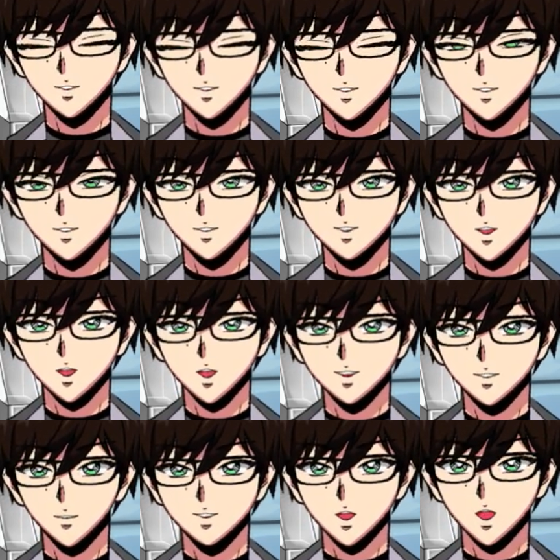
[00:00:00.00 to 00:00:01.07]

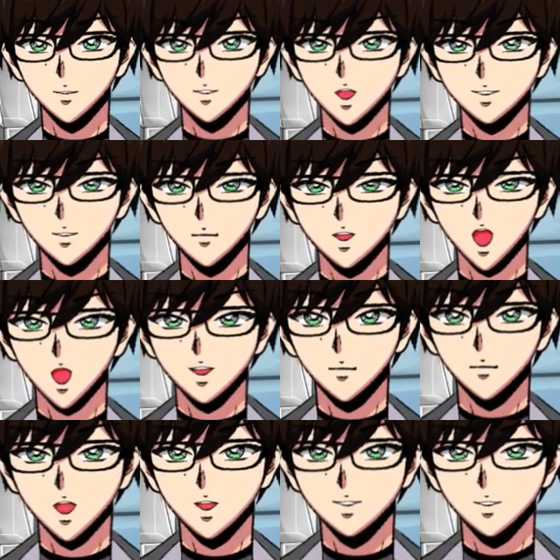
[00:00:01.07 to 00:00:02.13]
also is the Flash
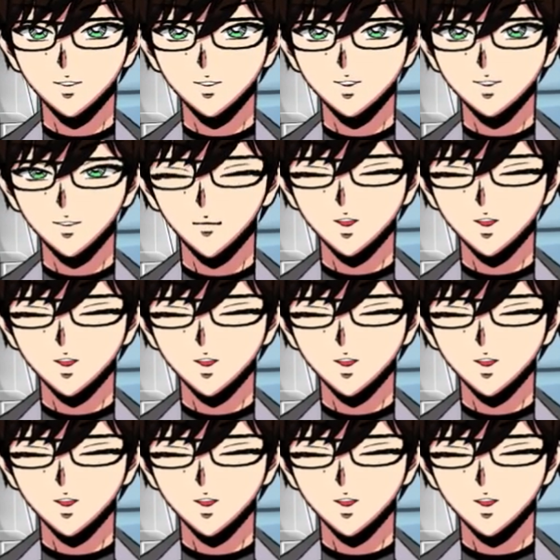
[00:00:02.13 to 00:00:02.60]
effect to gain